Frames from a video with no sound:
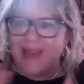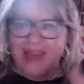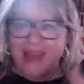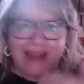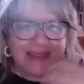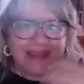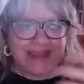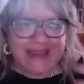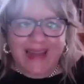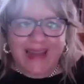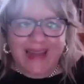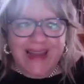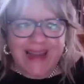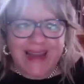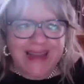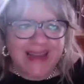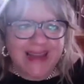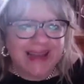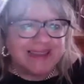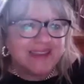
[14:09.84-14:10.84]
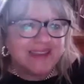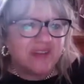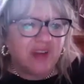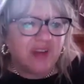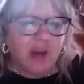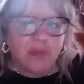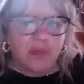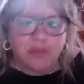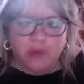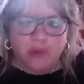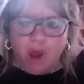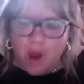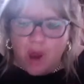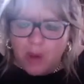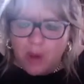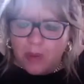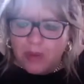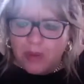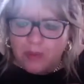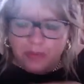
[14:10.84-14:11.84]
in any case, there are
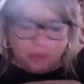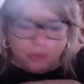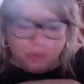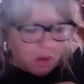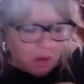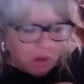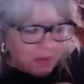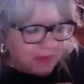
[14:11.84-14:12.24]
problems